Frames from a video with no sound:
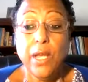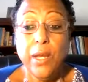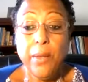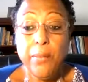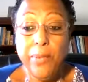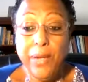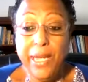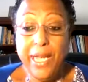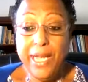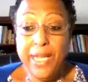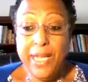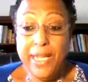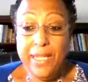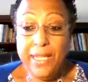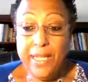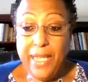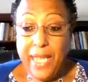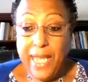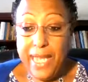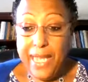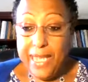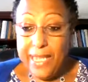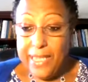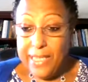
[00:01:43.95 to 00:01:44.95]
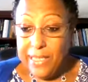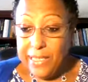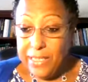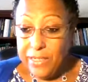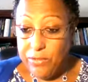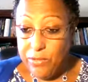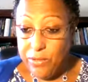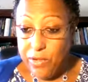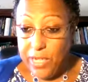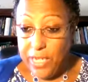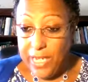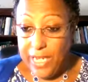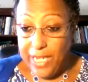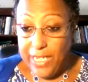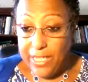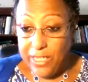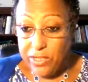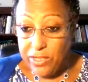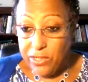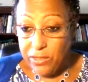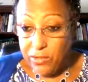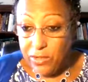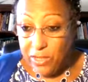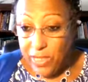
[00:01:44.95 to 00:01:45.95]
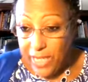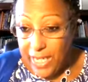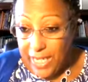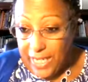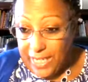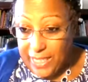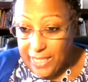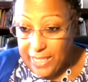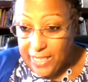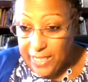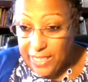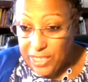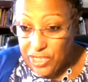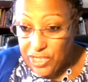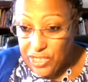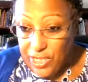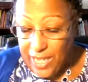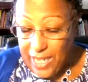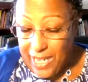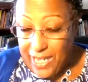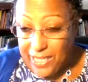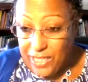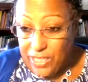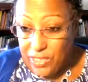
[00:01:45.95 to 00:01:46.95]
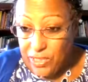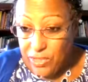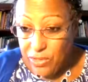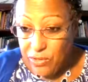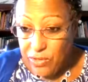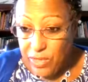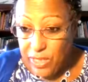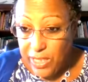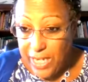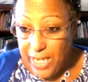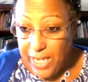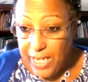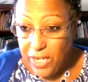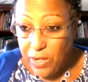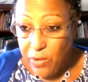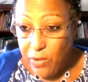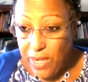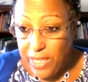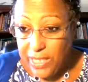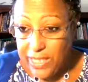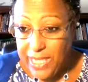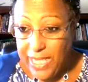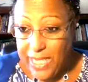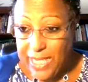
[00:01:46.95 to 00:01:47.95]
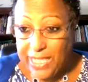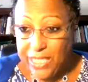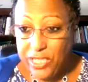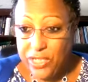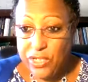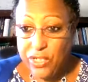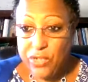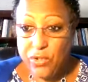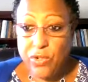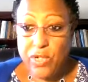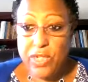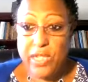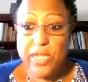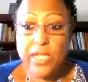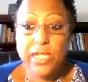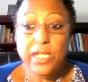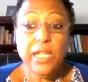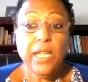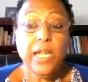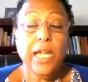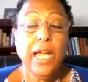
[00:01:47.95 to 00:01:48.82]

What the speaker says: But hey, Leroy, how you doing? Hey, Kanisha, how you doing? Hey, Kwanya, how you doing?